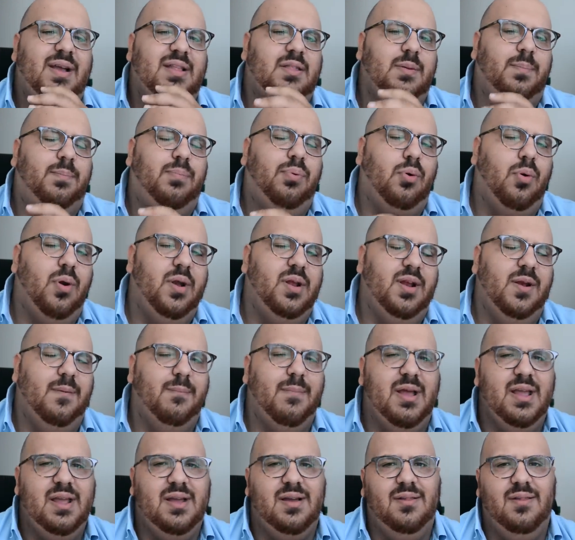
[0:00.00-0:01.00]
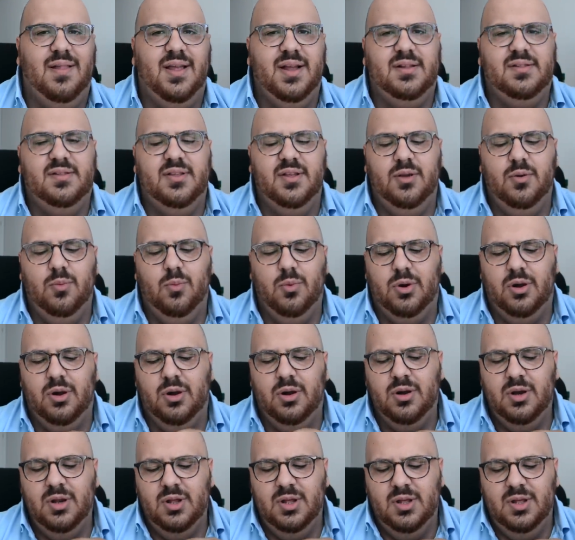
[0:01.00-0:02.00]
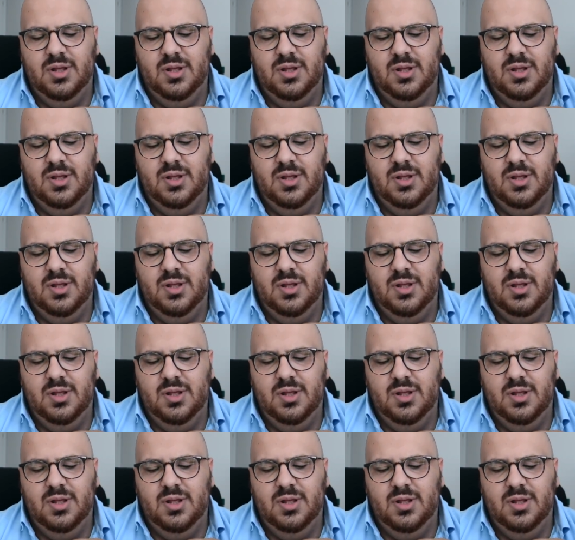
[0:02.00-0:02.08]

at the point in my collecting where